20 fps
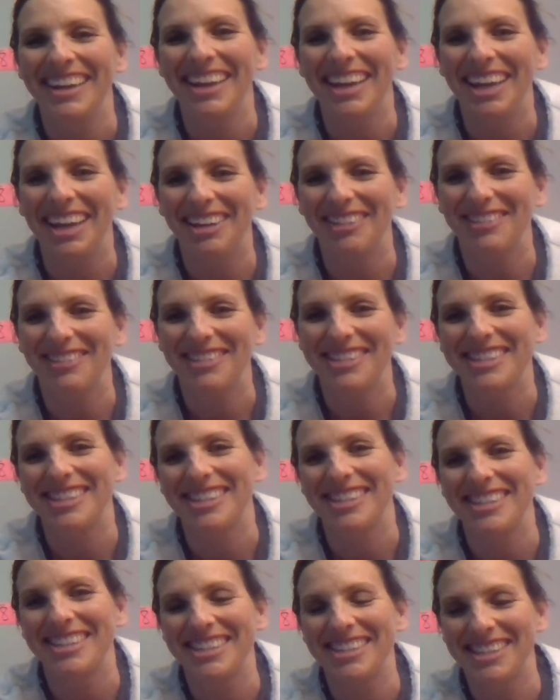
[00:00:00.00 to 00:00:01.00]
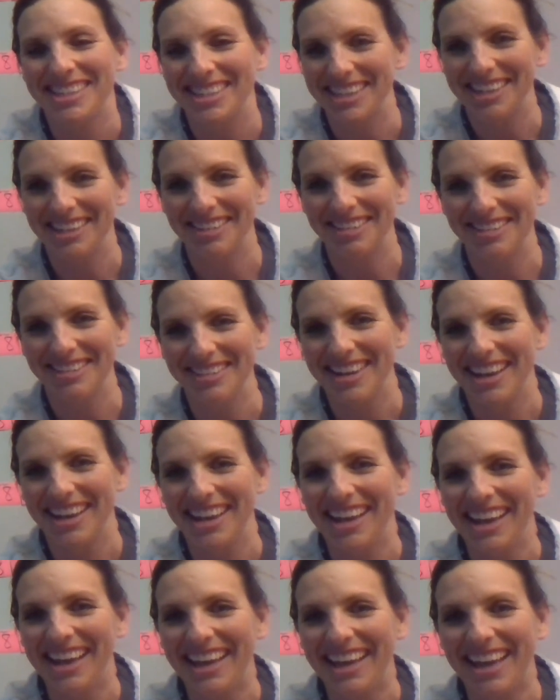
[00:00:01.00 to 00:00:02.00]
it was good to see you,
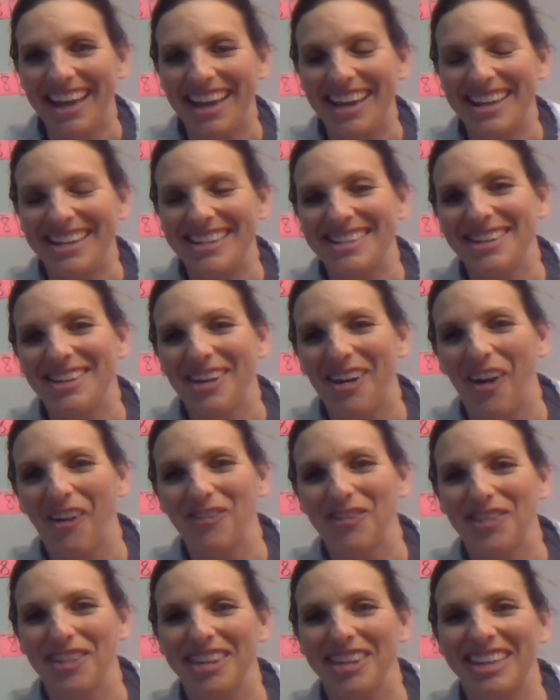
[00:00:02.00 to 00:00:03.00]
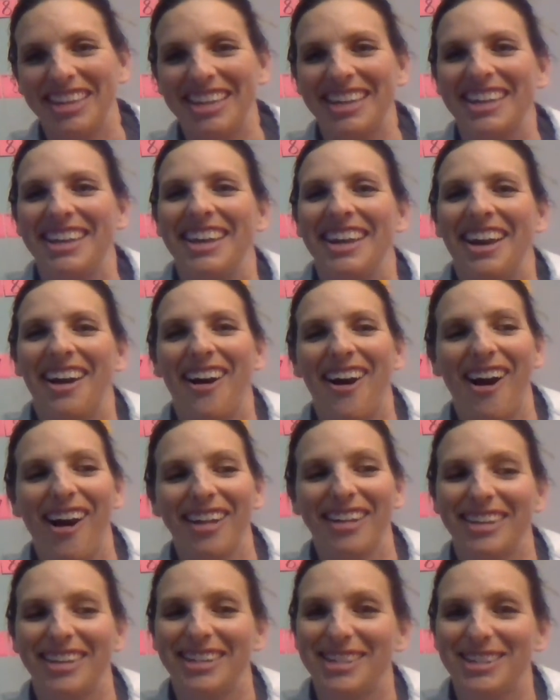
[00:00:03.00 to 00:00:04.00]
and hopefully all
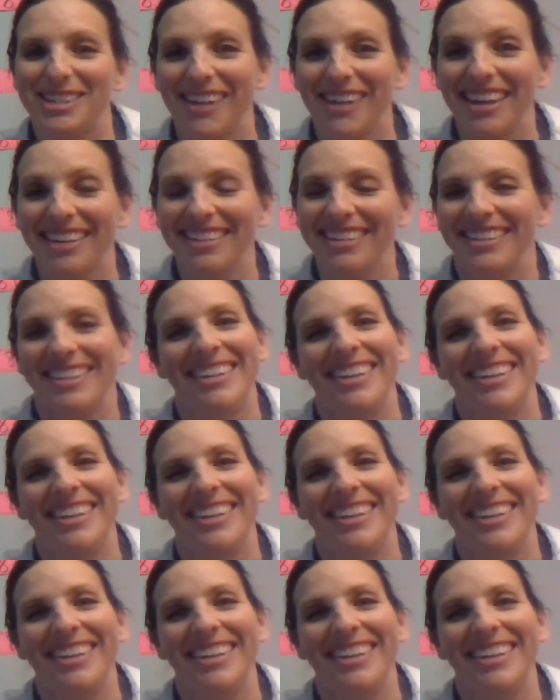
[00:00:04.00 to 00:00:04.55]
is well.